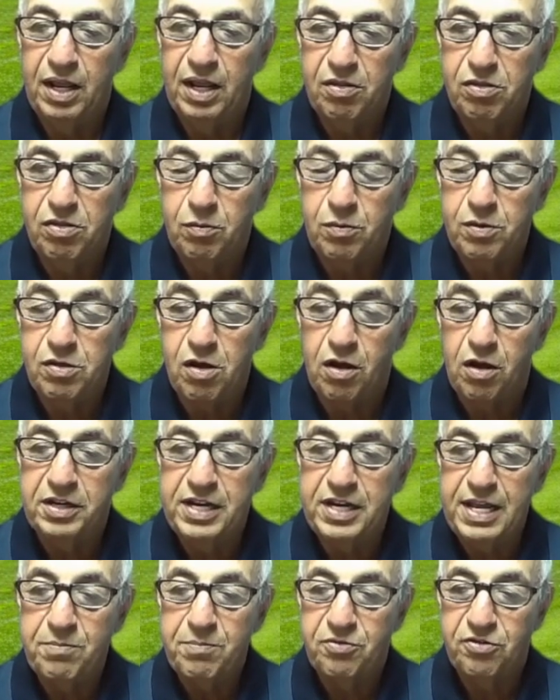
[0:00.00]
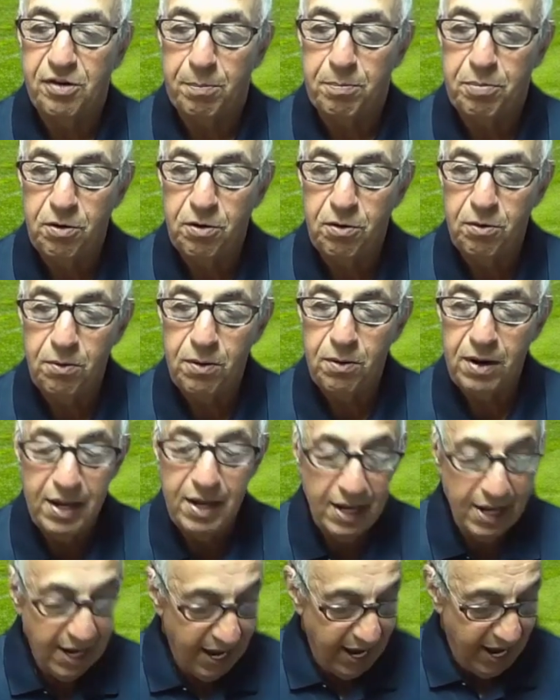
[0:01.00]
so he's on Team Chapu,
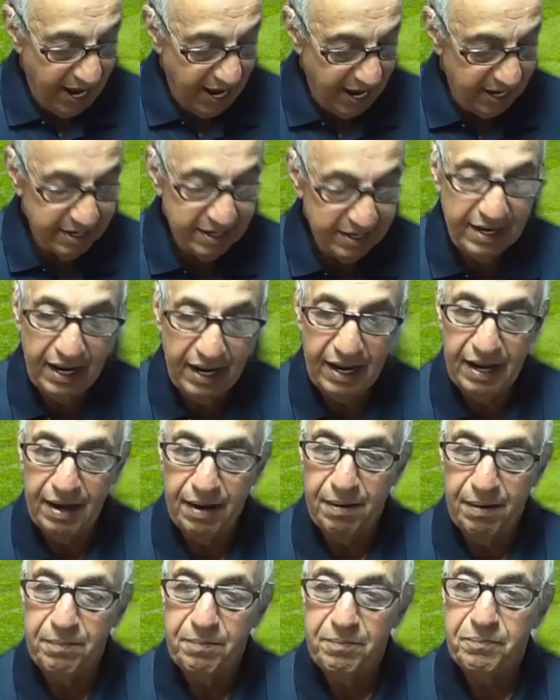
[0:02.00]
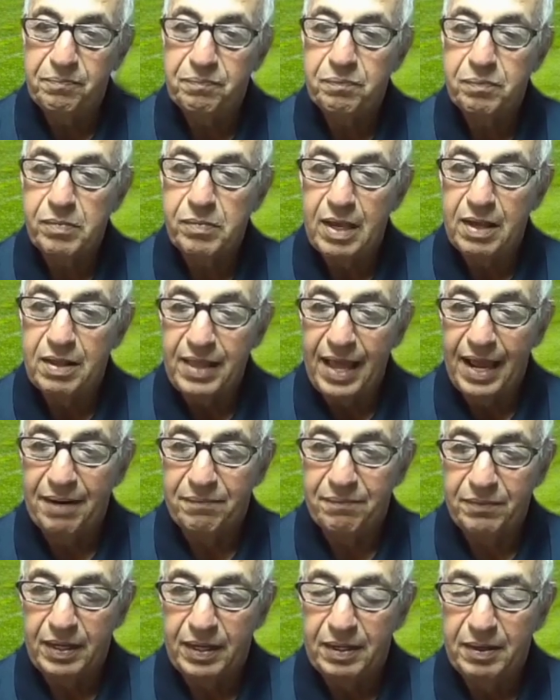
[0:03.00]
and um, hey,
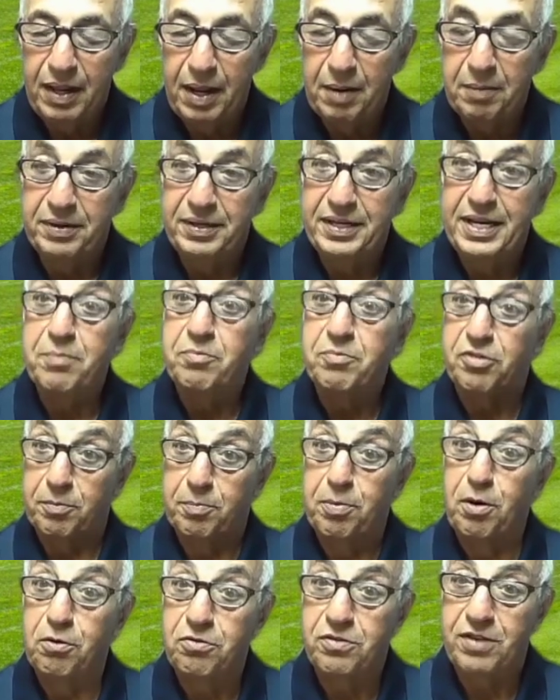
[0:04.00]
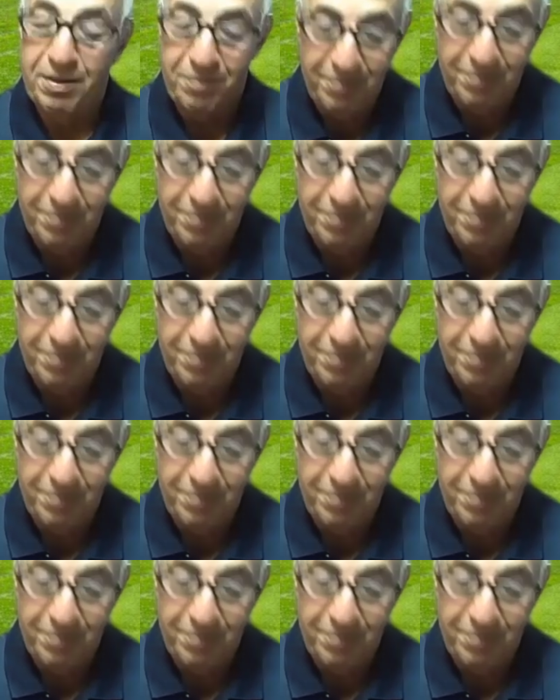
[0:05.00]
uh, Team Chapu's team.